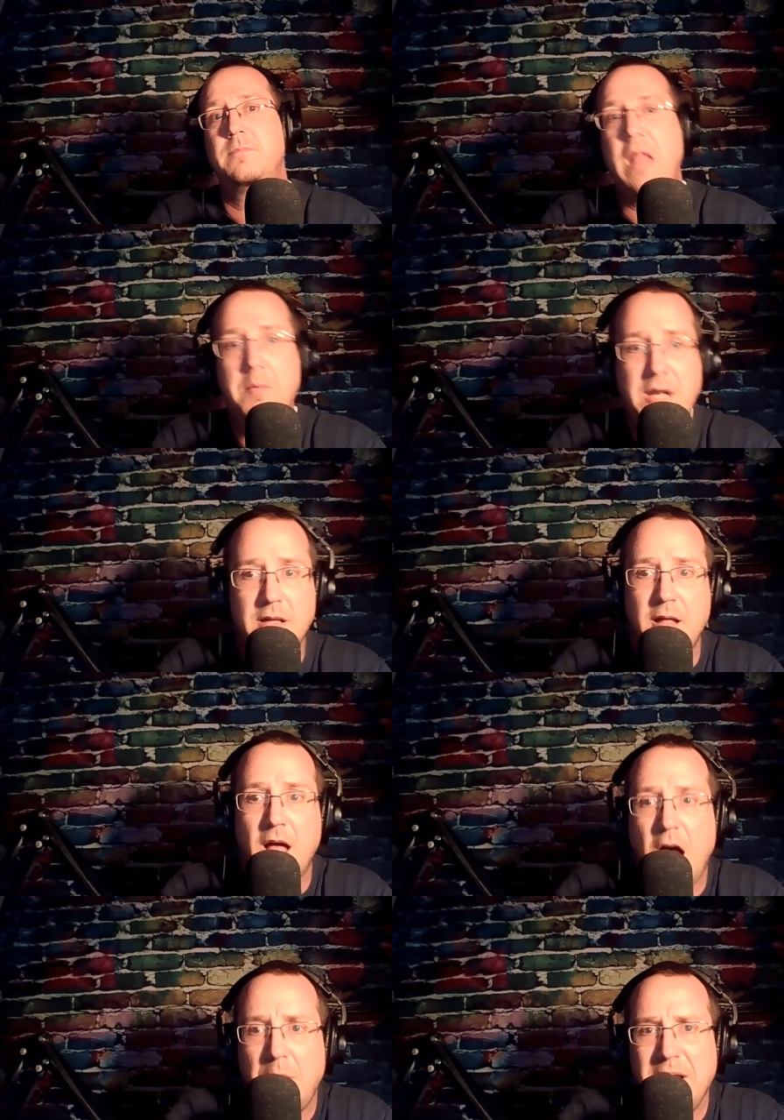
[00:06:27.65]
How many,
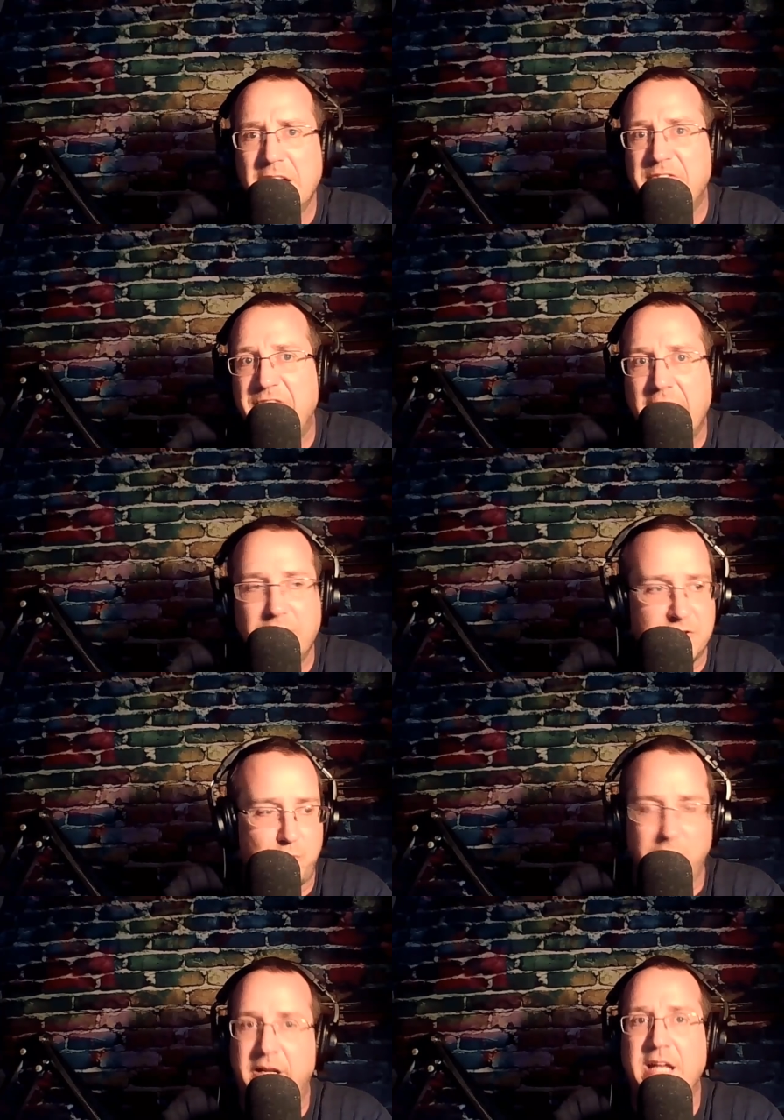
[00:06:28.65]
how many inventors
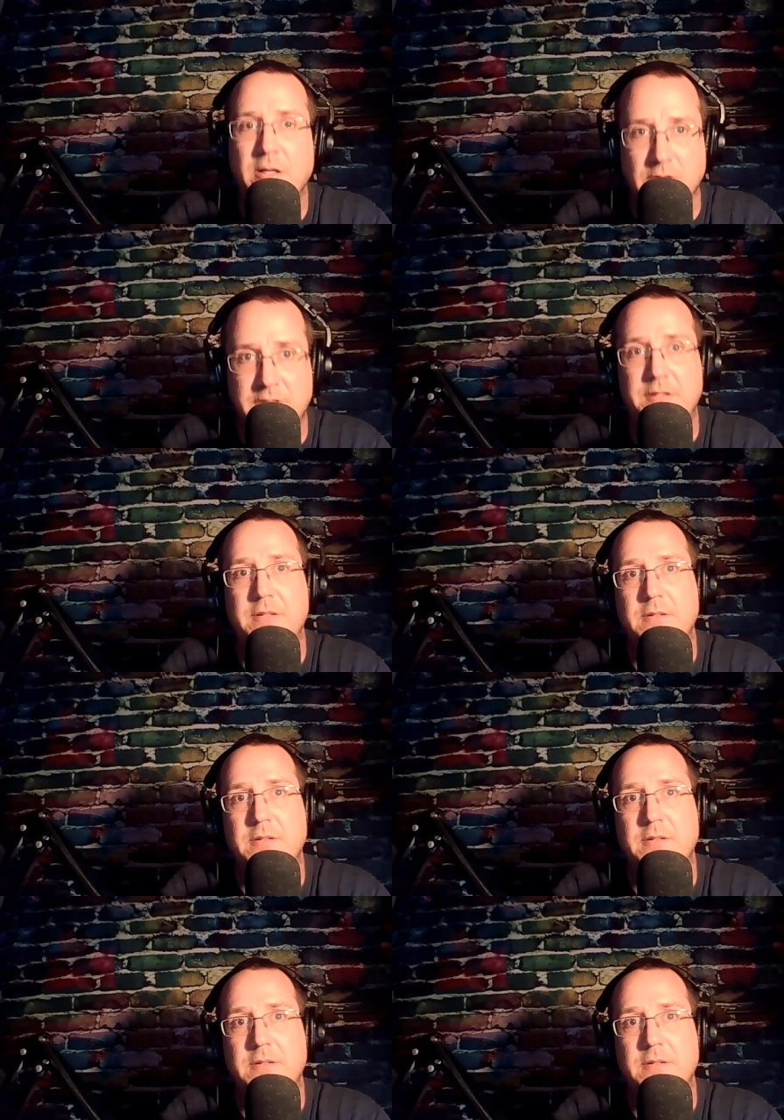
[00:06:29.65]
were killed